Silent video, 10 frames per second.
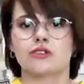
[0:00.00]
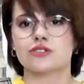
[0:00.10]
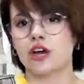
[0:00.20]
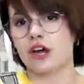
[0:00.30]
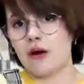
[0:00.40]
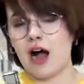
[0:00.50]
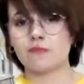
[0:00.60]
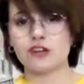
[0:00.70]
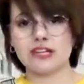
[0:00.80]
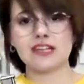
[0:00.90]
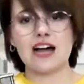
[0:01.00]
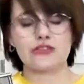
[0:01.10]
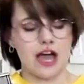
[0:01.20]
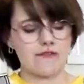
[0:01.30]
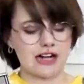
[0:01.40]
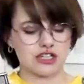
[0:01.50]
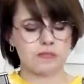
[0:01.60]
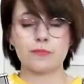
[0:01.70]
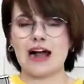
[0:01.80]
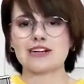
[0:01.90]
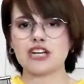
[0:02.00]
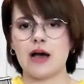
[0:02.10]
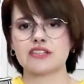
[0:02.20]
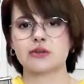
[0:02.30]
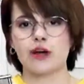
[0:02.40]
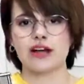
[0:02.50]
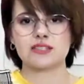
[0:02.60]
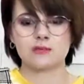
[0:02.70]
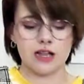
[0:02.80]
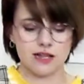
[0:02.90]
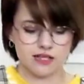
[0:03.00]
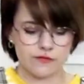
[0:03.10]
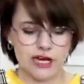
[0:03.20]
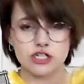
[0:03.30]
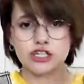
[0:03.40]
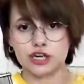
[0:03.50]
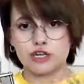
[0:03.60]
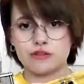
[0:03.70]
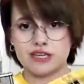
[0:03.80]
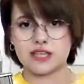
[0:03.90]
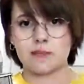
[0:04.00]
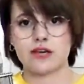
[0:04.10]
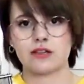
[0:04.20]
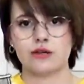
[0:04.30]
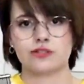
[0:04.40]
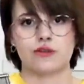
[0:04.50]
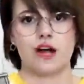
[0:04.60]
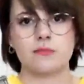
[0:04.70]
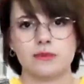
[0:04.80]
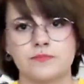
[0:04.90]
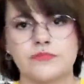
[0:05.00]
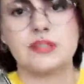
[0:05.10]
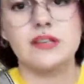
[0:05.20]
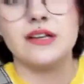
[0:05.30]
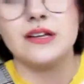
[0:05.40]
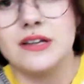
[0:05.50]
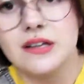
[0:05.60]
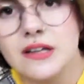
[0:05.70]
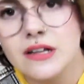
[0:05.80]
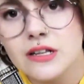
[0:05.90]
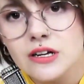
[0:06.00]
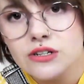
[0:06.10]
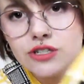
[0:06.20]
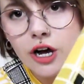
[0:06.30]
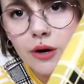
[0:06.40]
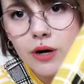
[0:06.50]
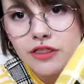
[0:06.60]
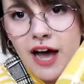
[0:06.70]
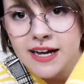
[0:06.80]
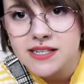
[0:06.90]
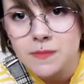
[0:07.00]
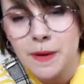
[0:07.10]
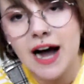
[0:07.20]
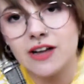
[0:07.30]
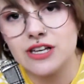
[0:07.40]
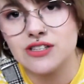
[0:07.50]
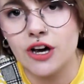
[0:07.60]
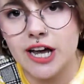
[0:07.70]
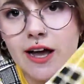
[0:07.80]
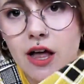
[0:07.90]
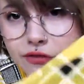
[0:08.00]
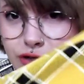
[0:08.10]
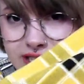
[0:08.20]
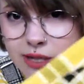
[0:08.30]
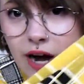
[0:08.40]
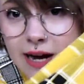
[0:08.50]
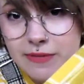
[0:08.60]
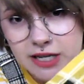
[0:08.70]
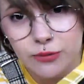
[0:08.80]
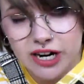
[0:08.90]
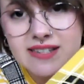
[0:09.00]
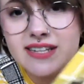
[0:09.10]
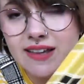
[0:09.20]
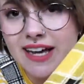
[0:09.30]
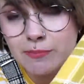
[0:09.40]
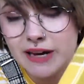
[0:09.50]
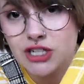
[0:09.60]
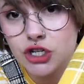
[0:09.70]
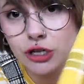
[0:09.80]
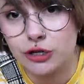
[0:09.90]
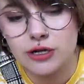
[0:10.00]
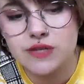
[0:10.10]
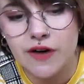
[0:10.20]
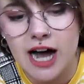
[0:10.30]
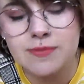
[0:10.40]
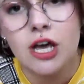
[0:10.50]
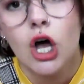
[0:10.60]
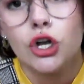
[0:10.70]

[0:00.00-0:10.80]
so I'm really glad that I've actually branched out into wearing some colours. If I just show you this a bit closer up. So that is the pattern that's on it. Do you see what I mean when I say like major Clueless vibes?